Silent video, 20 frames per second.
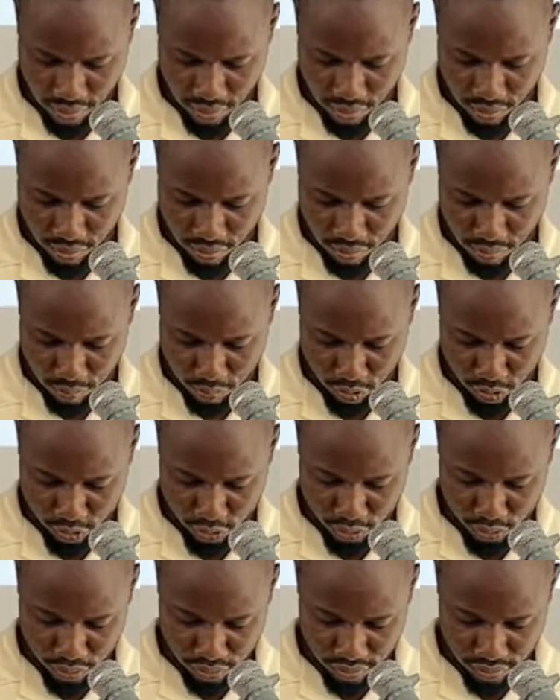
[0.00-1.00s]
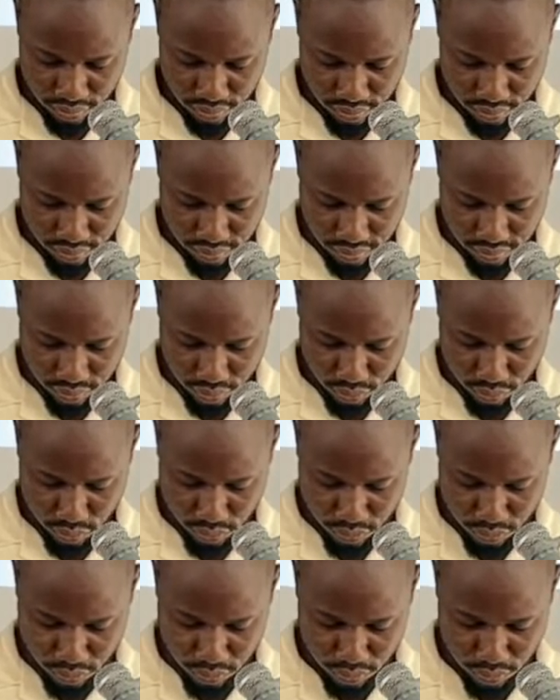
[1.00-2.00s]
But to
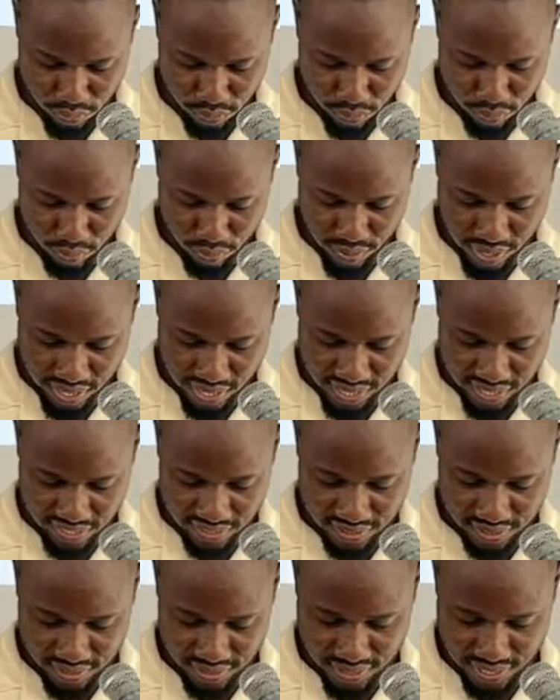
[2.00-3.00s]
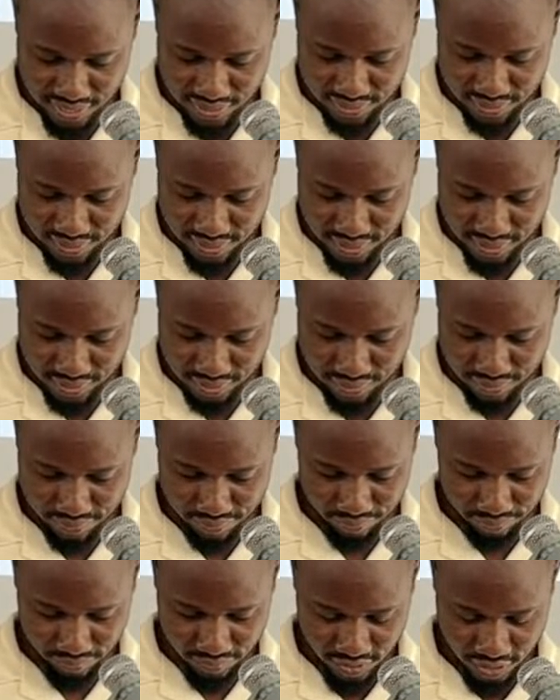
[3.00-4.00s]
you who are listening, I say,
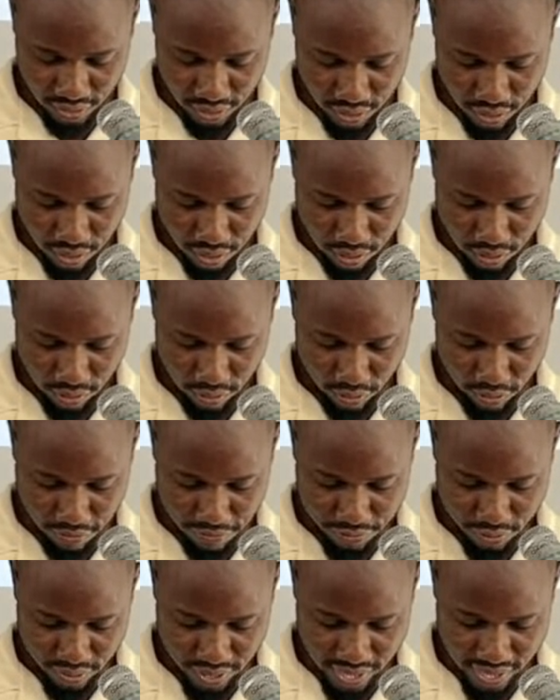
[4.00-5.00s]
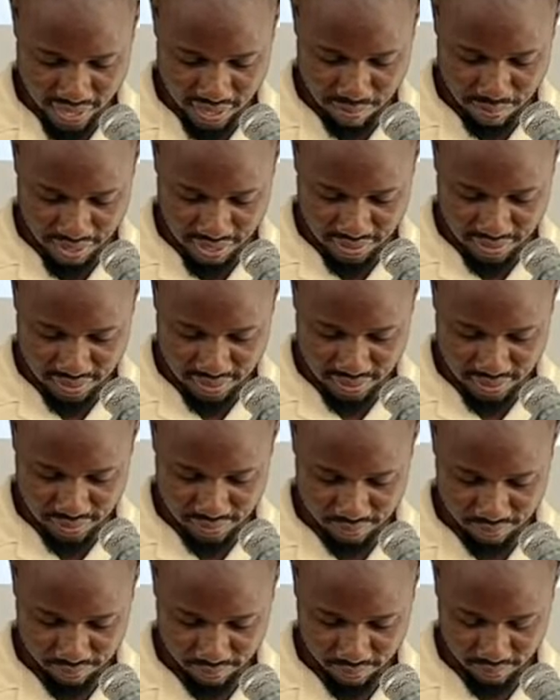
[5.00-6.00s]
love your enemies,
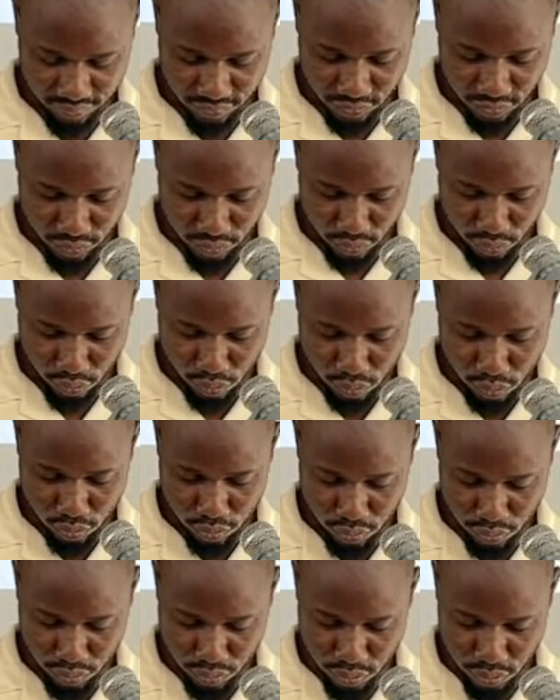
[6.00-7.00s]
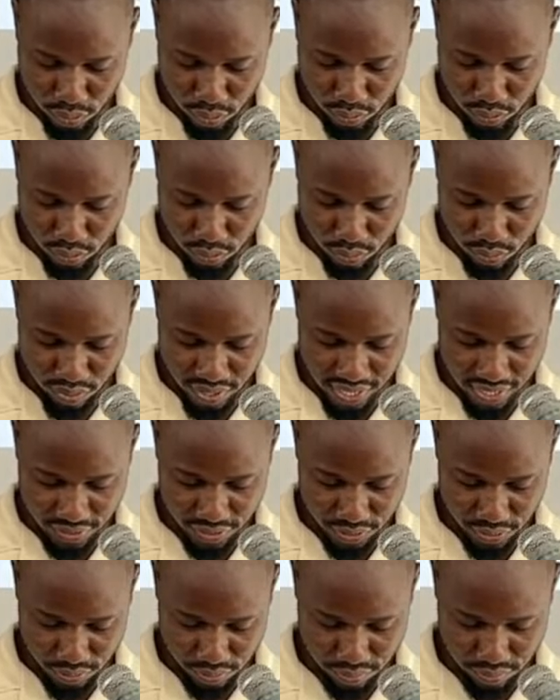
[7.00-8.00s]
do good to those who hate
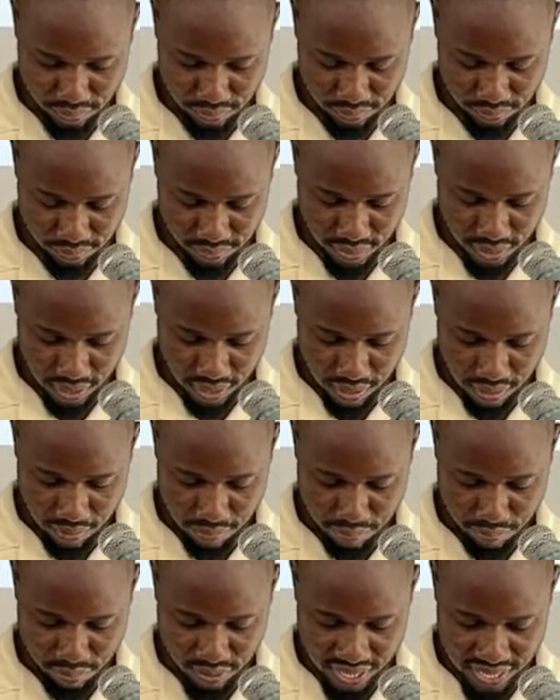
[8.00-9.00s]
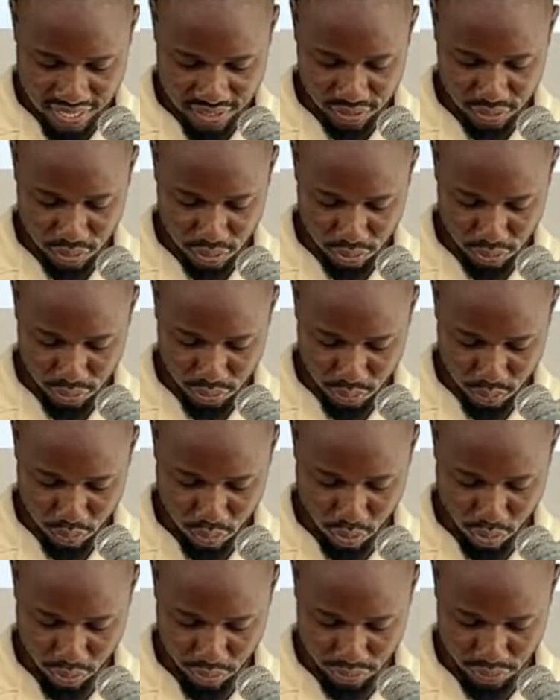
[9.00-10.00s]
you, bless those who
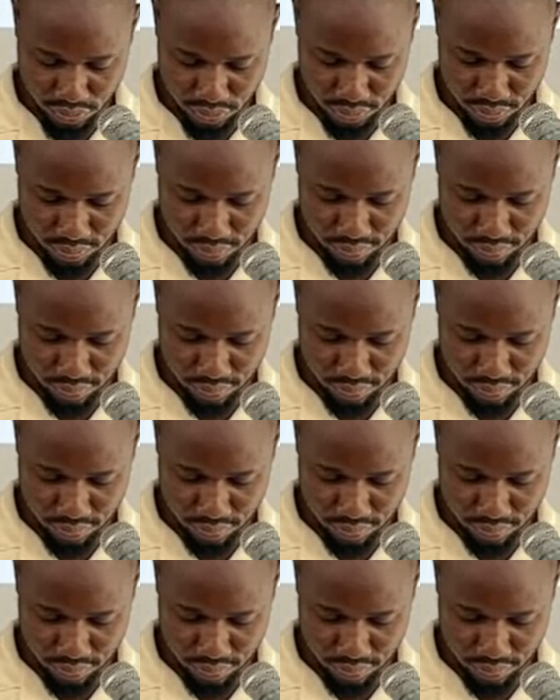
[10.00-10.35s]
curse you,